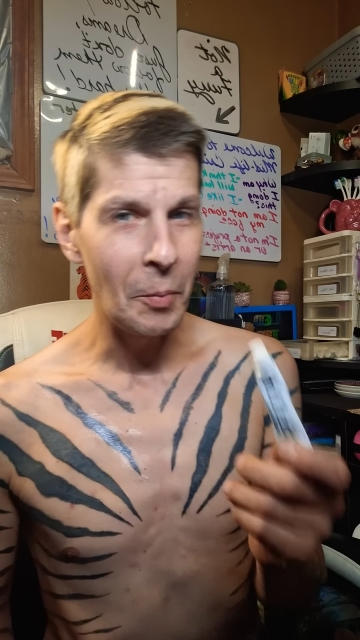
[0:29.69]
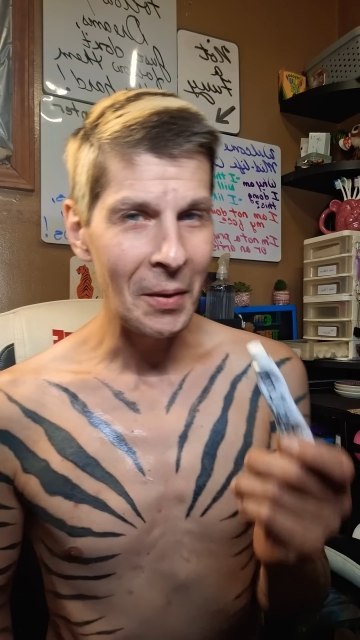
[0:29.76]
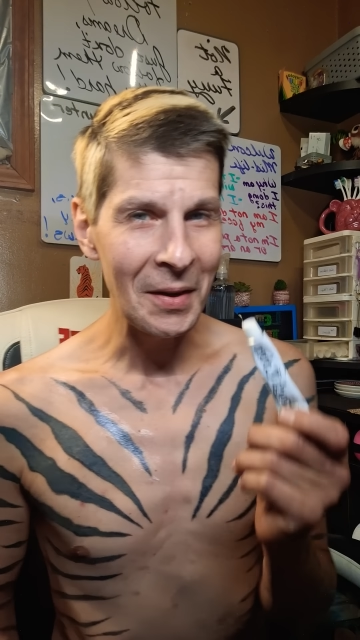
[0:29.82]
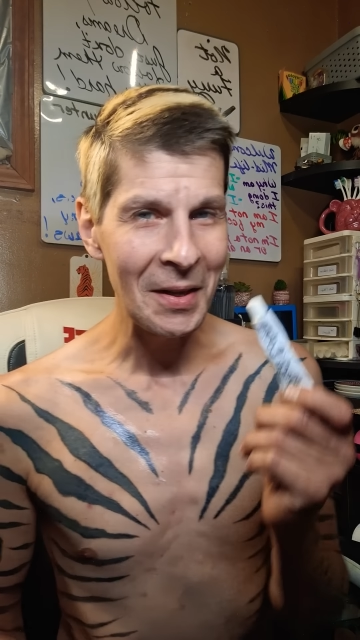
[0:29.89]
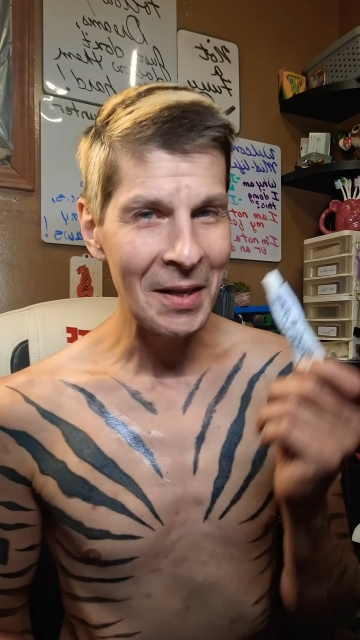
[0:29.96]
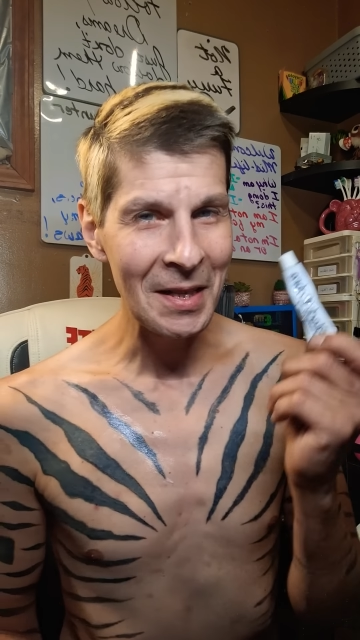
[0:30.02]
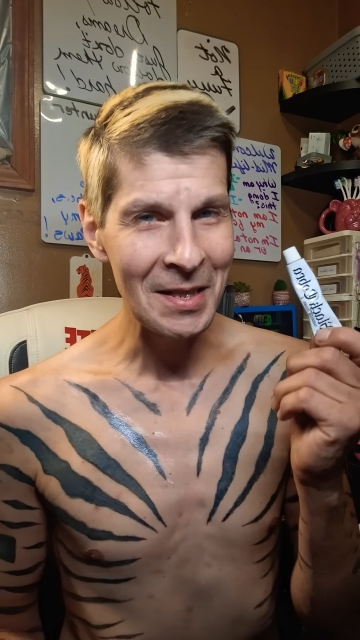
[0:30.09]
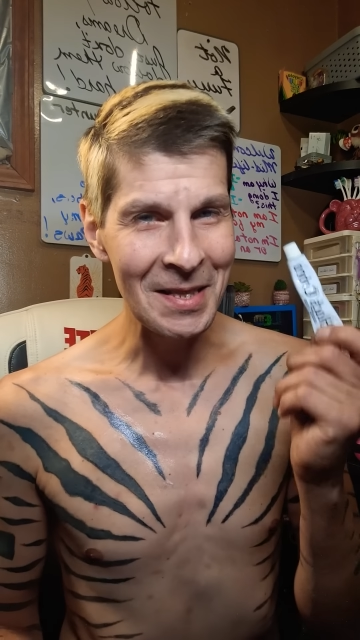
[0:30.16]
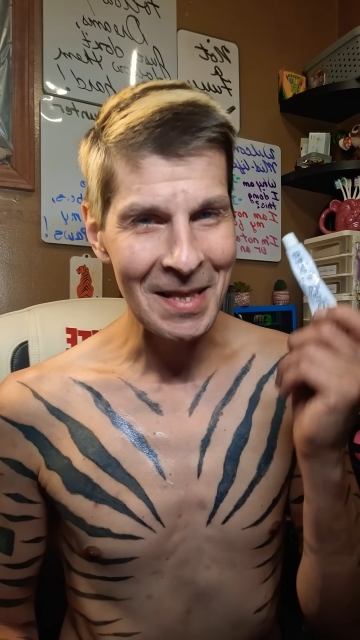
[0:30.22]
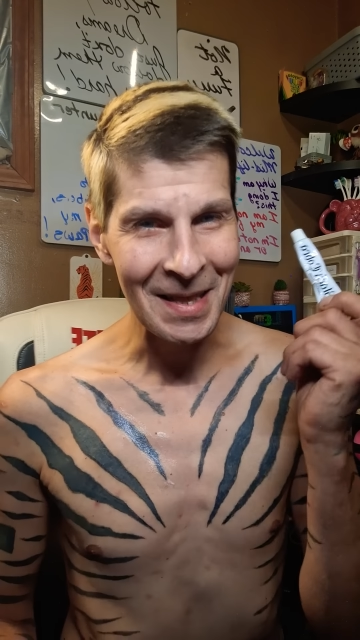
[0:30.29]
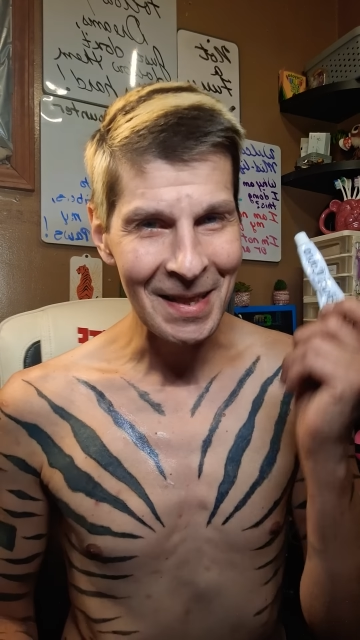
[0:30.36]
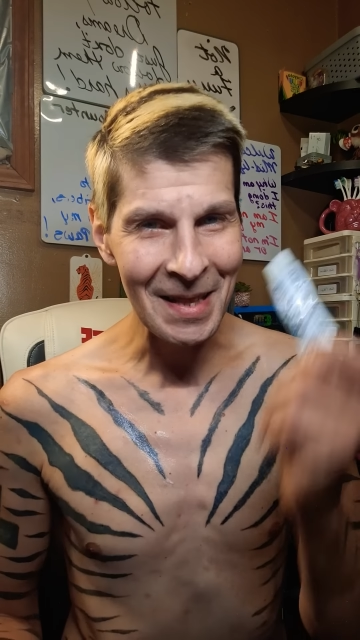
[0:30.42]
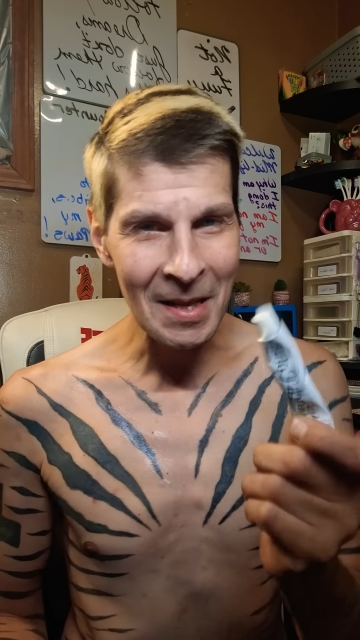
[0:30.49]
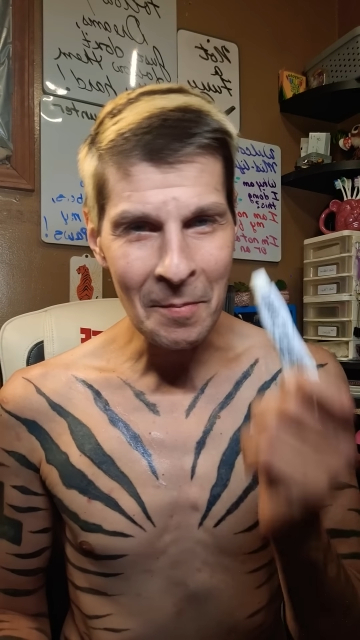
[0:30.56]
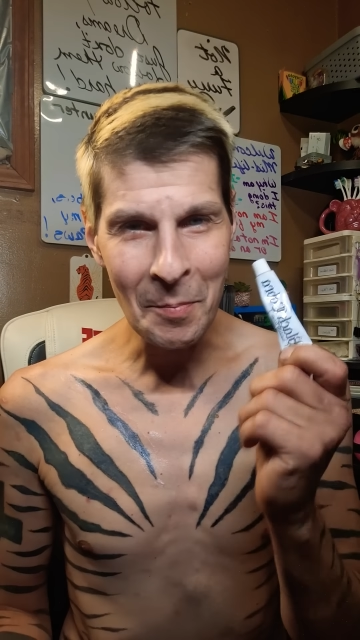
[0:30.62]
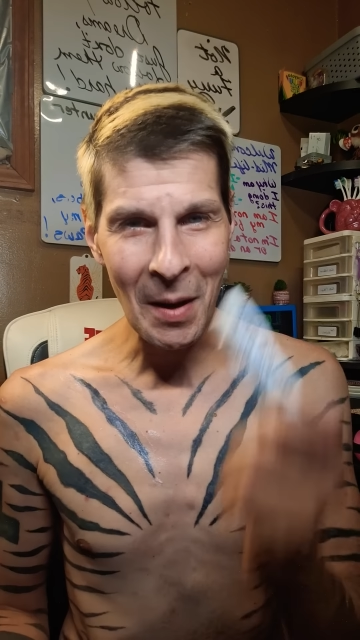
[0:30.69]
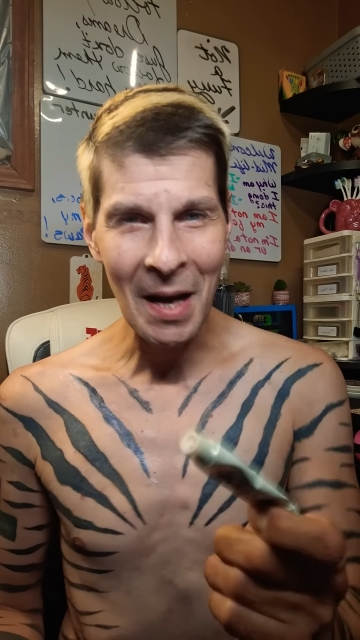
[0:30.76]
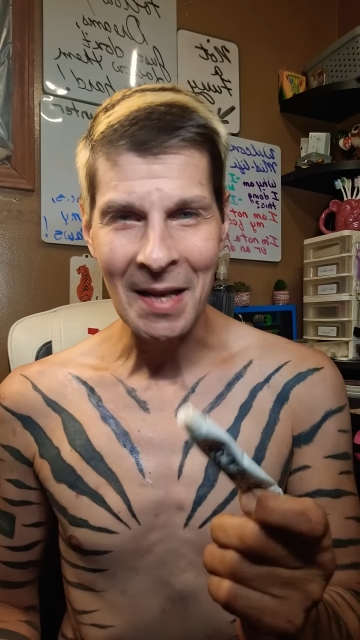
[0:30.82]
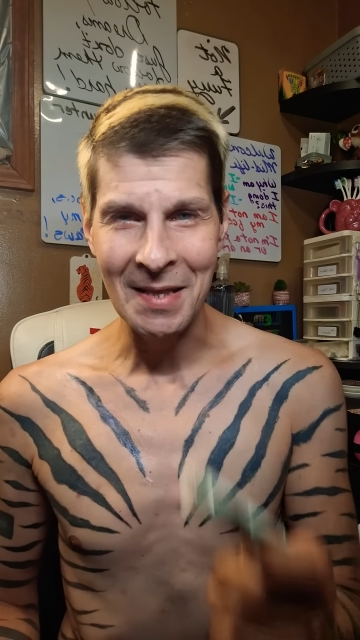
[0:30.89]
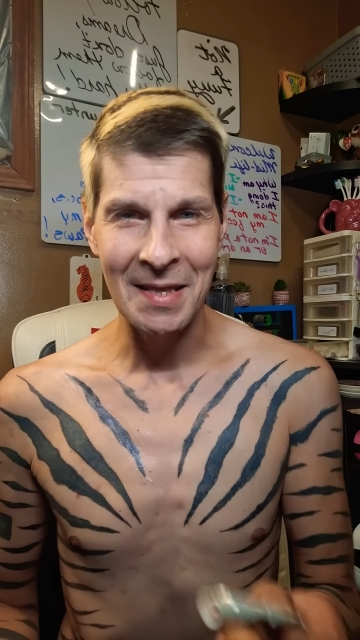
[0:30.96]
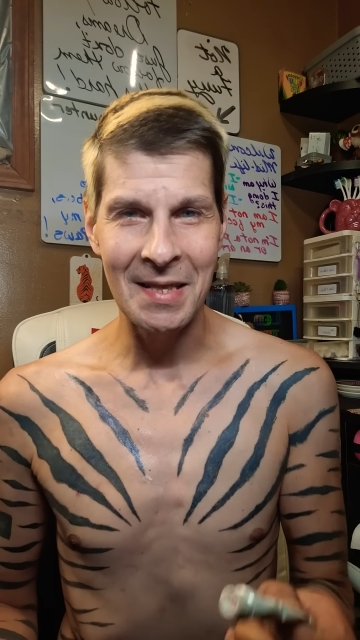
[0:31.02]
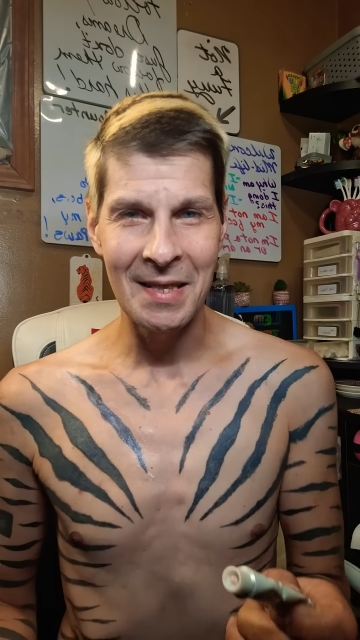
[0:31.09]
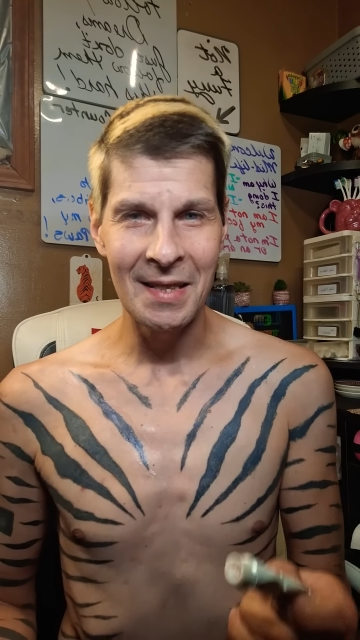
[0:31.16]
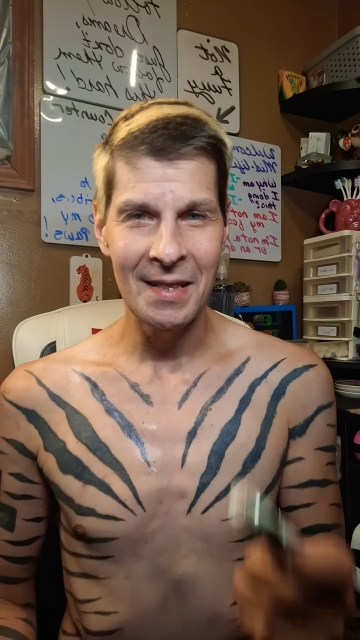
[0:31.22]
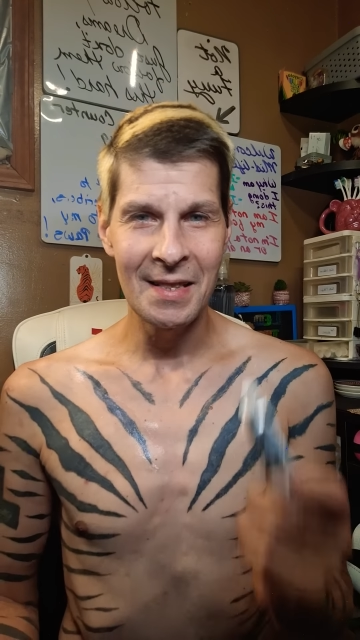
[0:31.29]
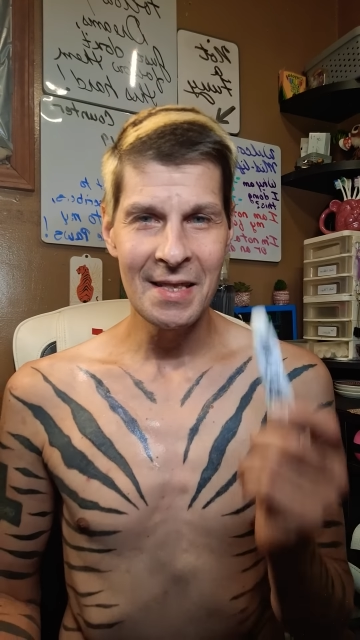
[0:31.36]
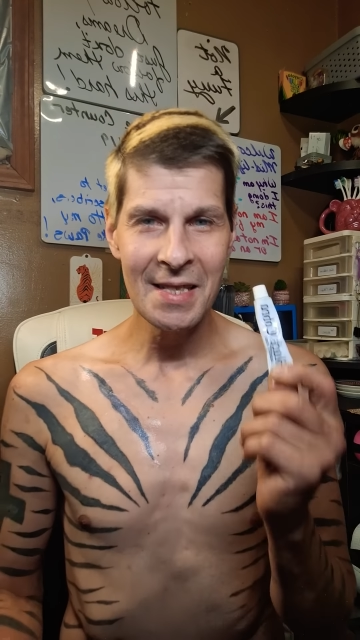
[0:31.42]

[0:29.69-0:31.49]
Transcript: but it is the best,